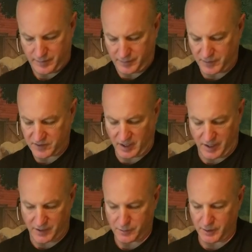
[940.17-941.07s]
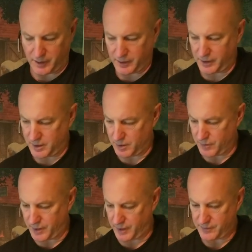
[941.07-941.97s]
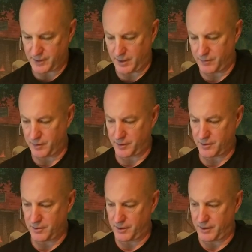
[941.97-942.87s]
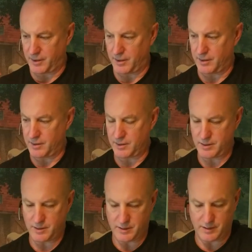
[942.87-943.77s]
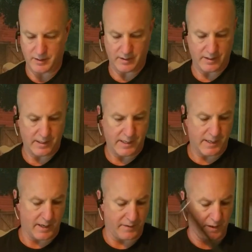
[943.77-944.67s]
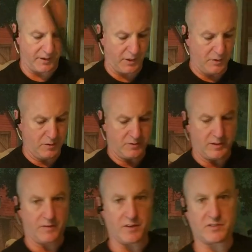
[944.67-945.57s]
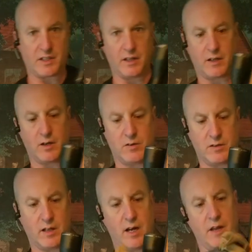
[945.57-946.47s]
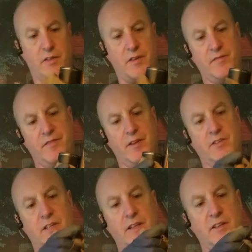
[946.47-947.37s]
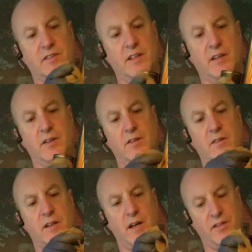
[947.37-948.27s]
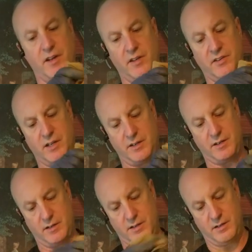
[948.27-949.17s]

This gun is really clean already. It's not very dirty at all. And then I'll use the silicone cloth. Let's get the silicone cloth all done,